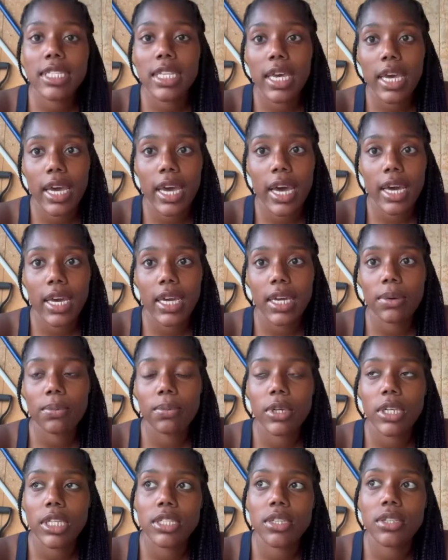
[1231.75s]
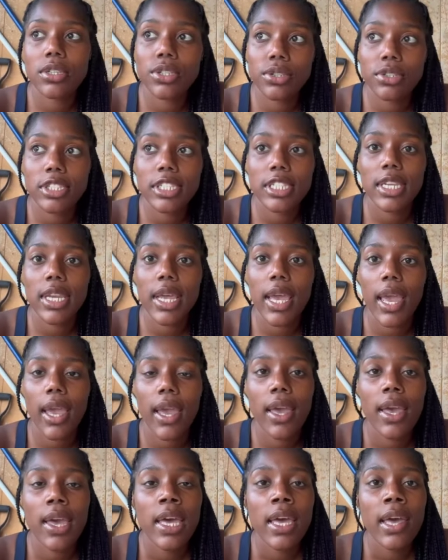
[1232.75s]
that I wanted to do
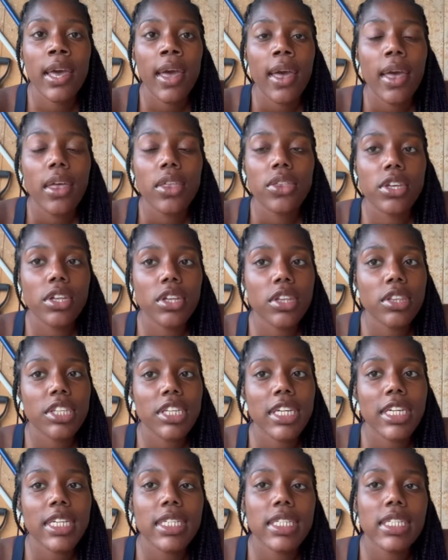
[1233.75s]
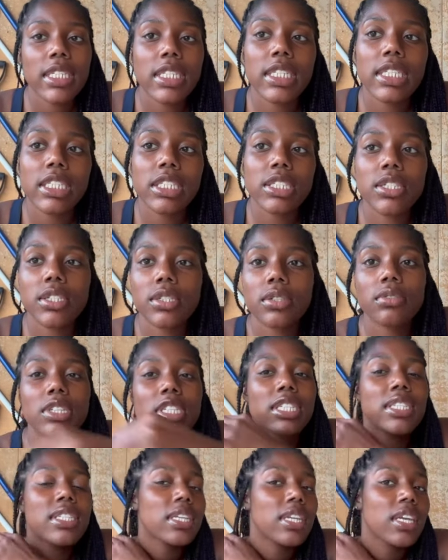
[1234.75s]
today. The only thing I didn't get to
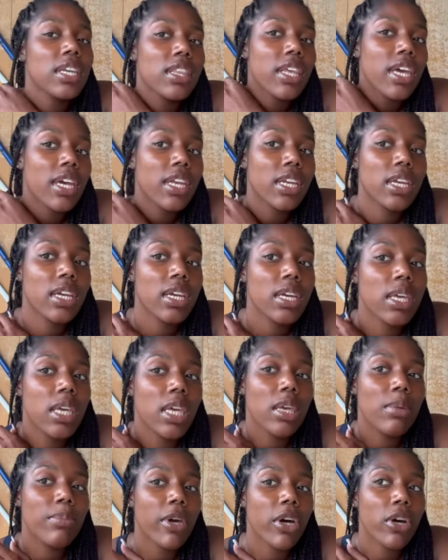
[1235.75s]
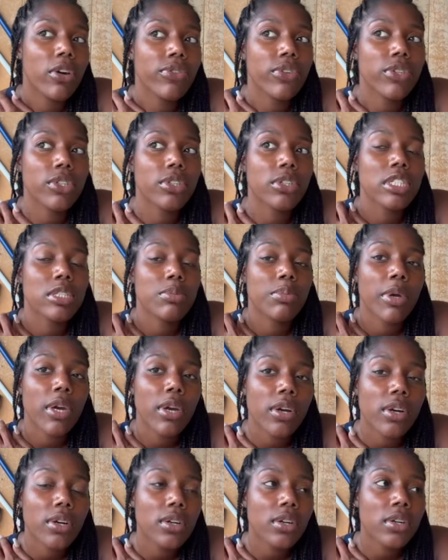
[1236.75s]
is sending that email for notice of
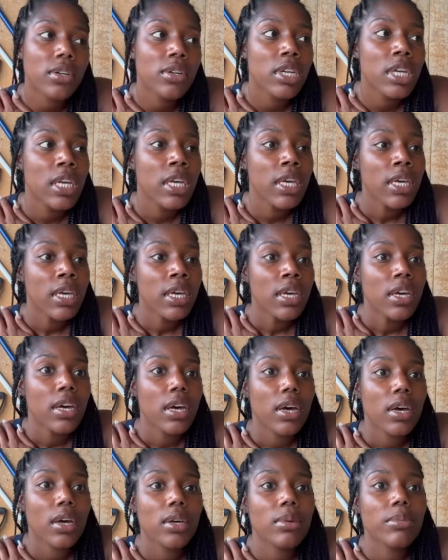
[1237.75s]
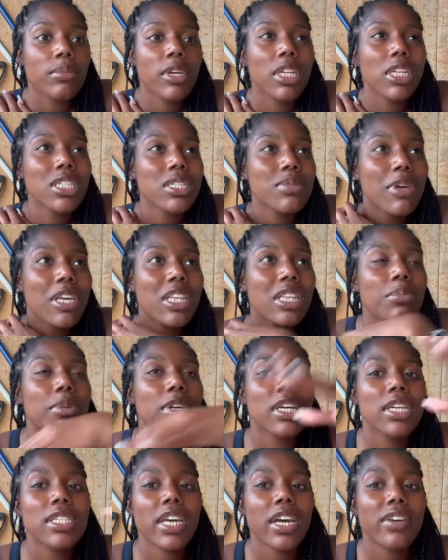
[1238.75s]
peril. And it's mainly
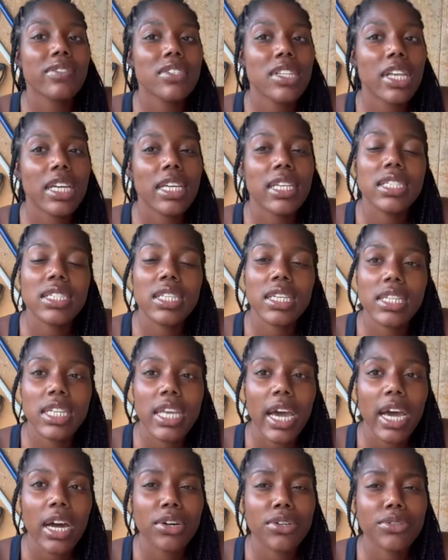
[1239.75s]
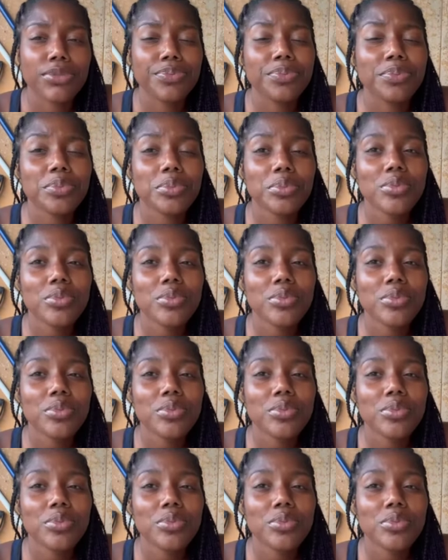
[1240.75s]
because I have to like sit down,